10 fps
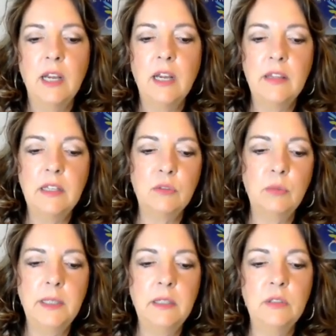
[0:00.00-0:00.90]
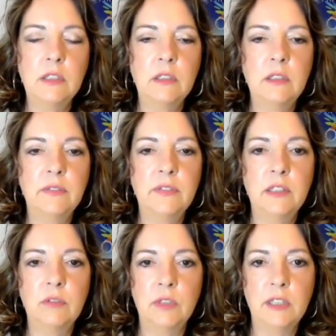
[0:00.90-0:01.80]
And these will be those
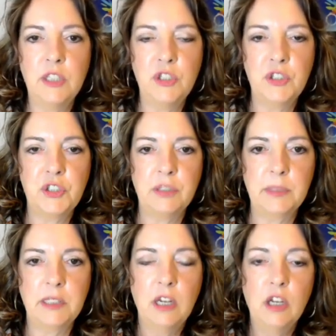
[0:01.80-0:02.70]
significant relationships.